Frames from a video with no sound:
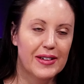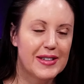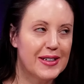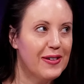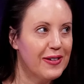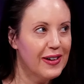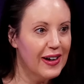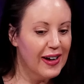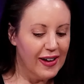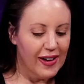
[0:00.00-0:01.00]
so
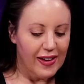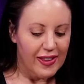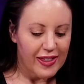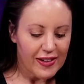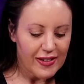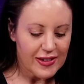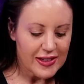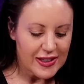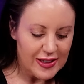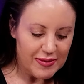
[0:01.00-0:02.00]

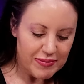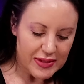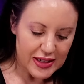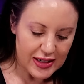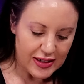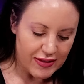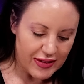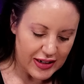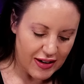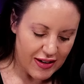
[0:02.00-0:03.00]
there's something
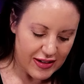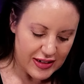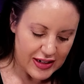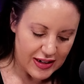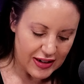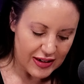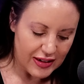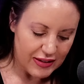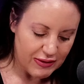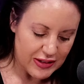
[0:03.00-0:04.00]
going on
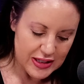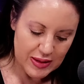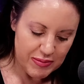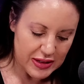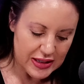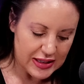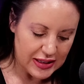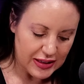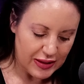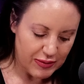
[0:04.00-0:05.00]
here where someone's
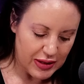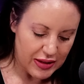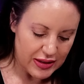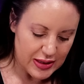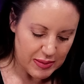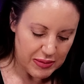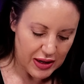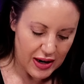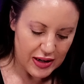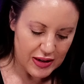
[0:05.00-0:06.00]
dealing with some
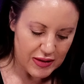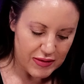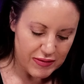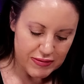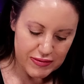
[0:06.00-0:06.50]
kind of